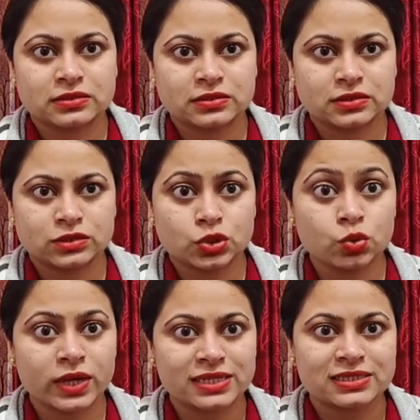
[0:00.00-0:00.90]
through
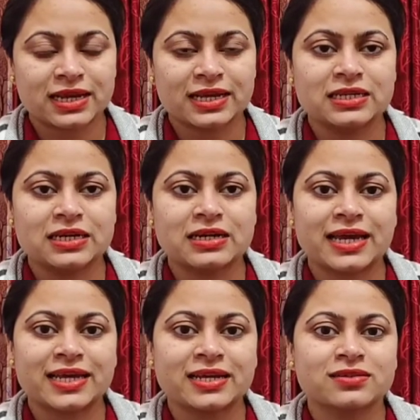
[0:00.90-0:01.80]
aside a
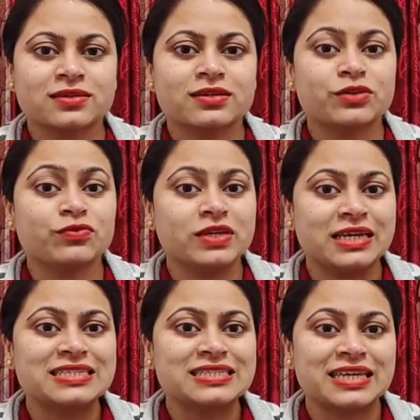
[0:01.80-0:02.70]
character
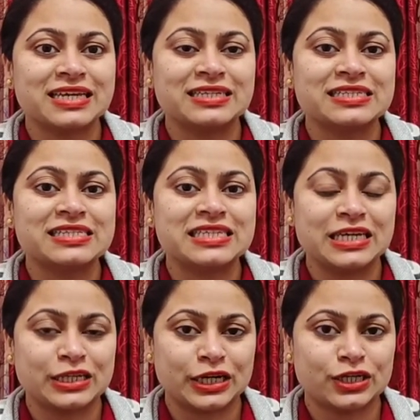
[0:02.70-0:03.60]
reveals hidden
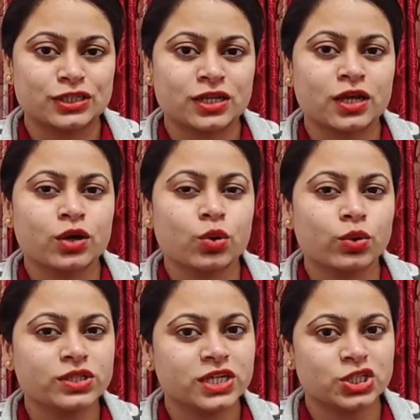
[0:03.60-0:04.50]
secrets or
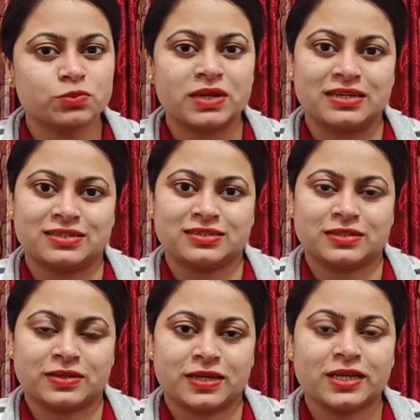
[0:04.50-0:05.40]
judgments
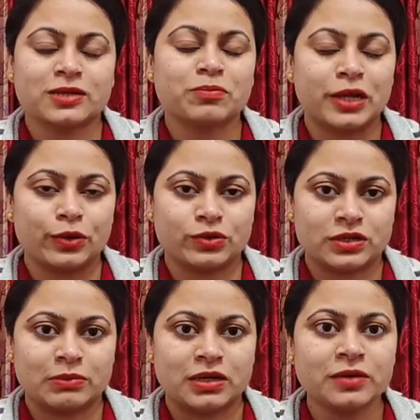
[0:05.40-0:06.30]
in a play or
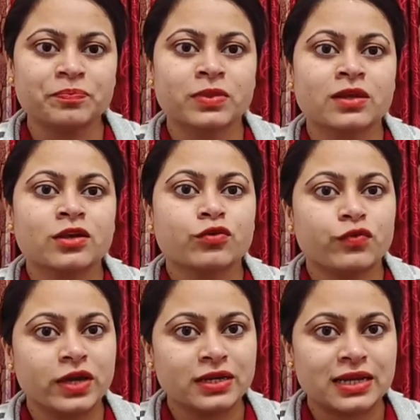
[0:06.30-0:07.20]
drama,
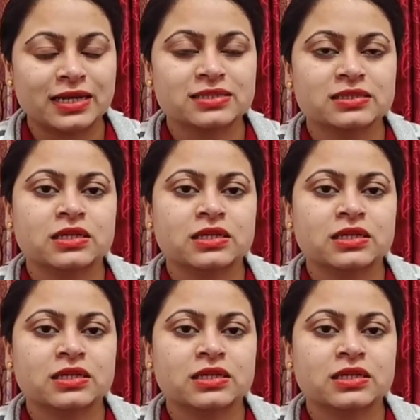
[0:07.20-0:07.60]
whereas